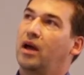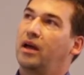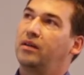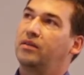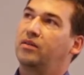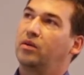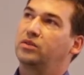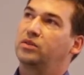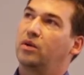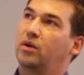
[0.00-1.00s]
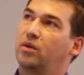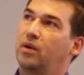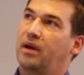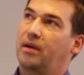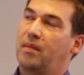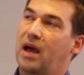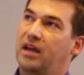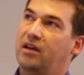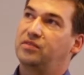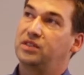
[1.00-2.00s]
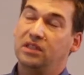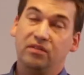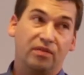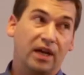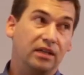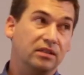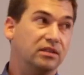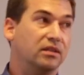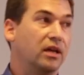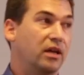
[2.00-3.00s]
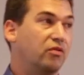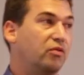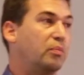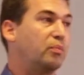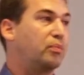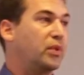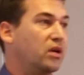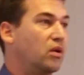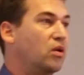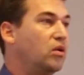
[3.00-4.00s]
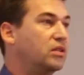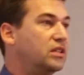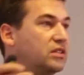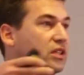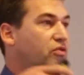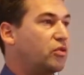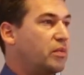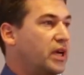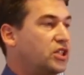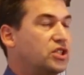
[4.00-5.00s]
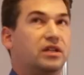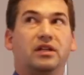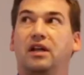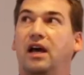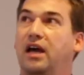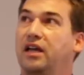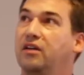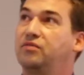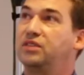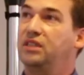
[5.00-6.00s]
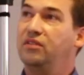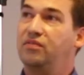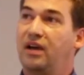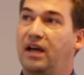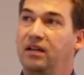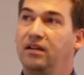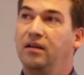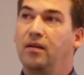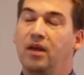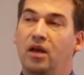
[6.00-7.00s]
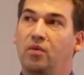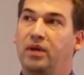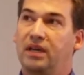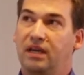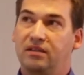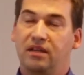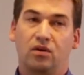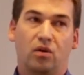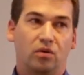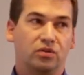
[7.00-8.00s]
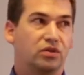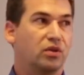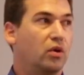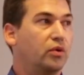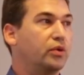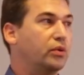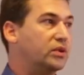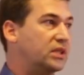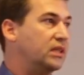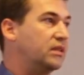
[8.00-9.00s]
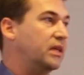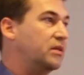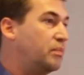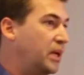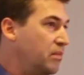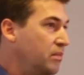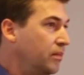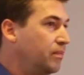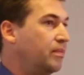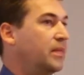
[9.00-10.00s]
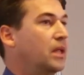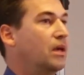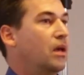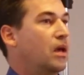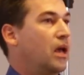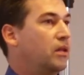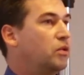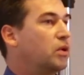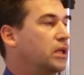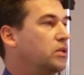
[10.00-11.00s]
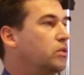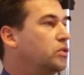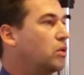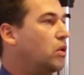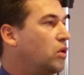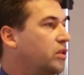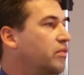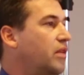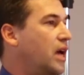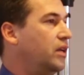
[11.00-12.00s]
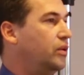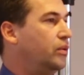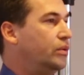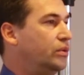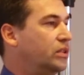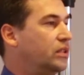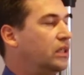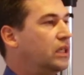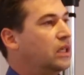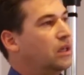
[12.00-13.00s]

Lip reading: and also IFC files. If we bring all this information in an IFC file, we can then also use it in BIM, and you can use all the values